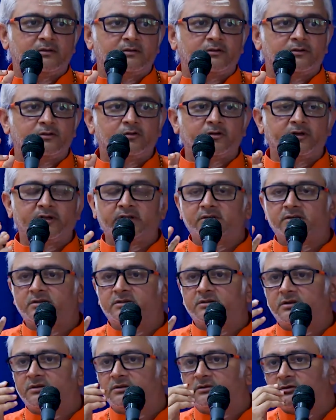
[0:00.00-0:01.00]
In
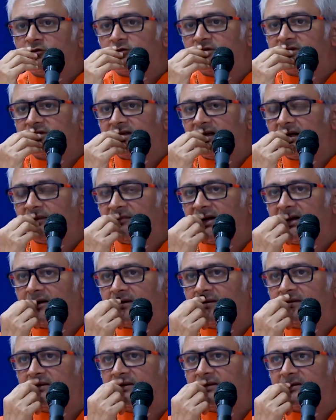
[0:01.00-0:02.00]
the Tulsi
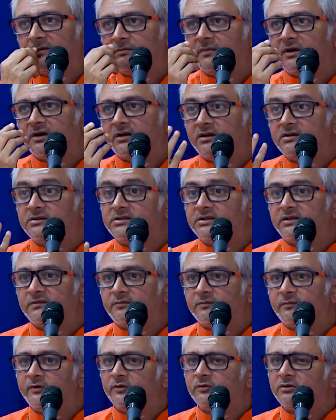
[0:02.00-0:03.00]
Ramayana, Bharatji's
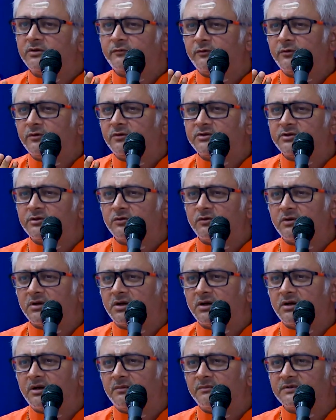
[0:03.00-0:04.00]
beautiful shloka
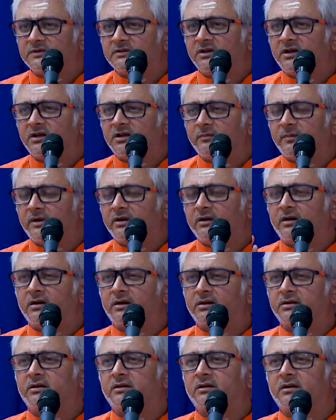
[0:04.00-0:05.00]
comes, Dharman
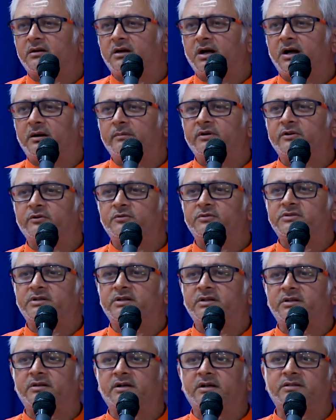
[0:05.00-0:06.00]
arthana
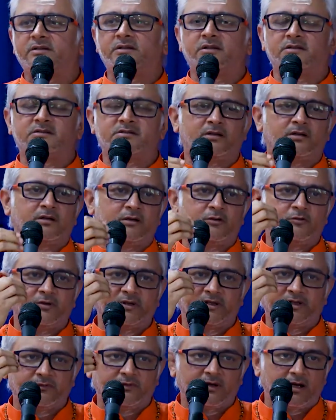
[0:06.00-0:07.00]
kamaruchi gatina chahahu
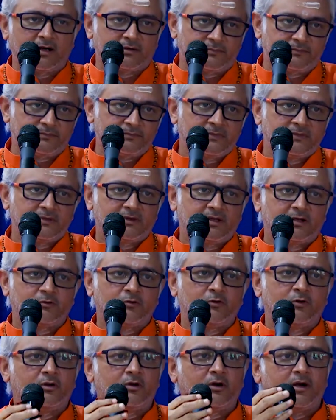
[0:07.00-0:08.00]
nirvan. That,
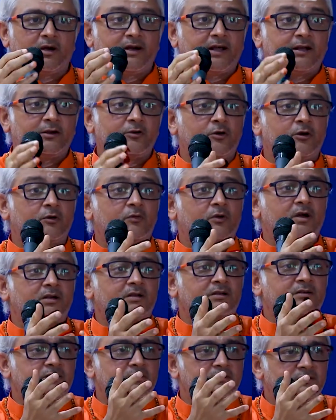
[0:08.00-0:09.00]
oh Lord, I don't want
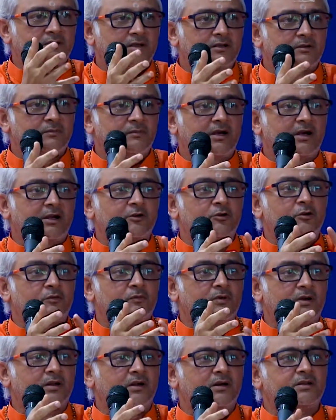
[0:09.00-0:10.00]
dharma, I don't
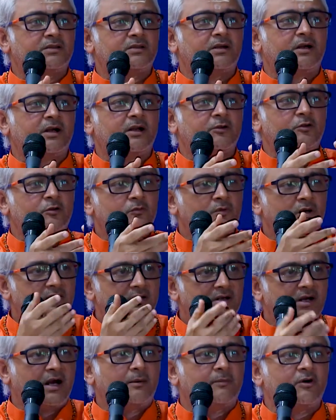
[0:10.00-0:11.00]
want artha, I don't want
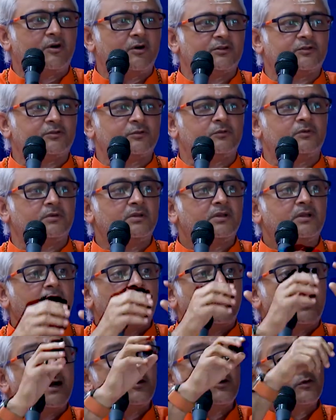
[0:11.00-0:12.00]
kama also.
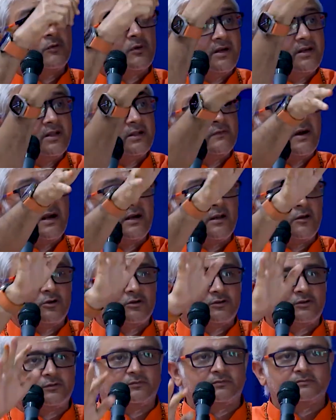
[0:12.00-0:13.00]
I don't want nirvana
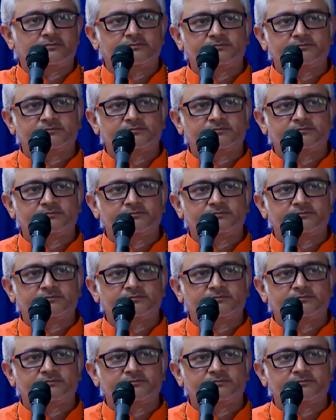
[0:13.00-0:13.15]
also.